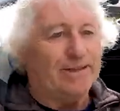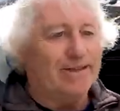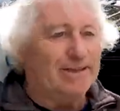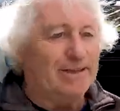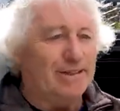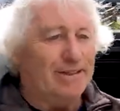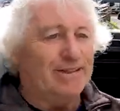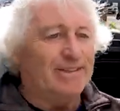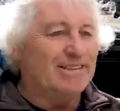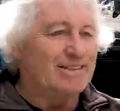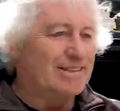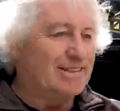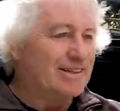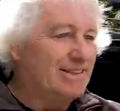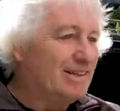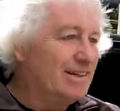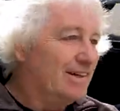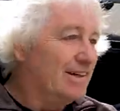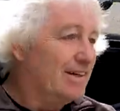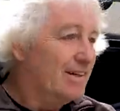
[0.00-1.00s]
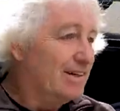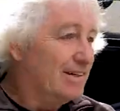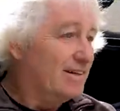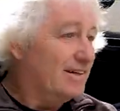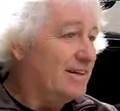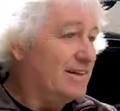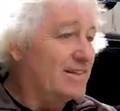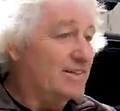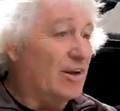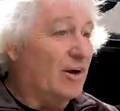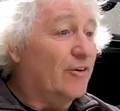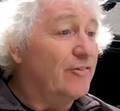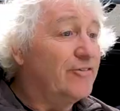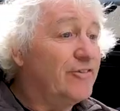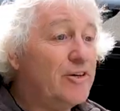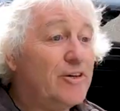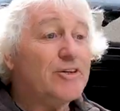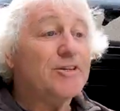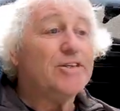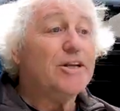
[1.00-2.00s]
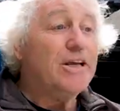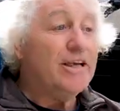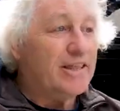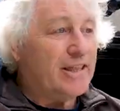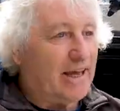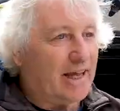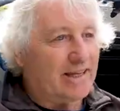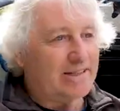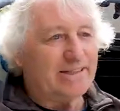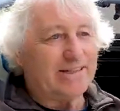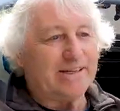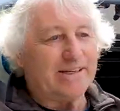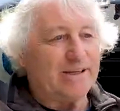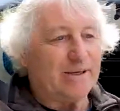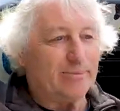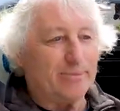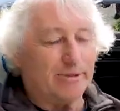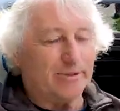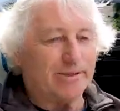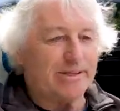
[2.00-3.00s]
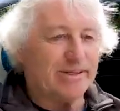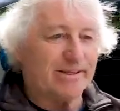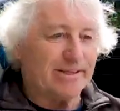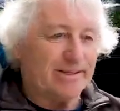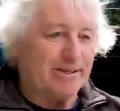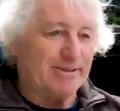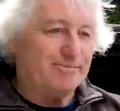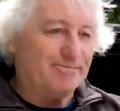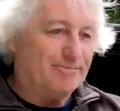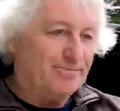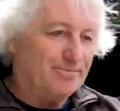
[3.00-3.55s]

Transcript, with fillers: but it, uh, it's obviously that deep, isn't it?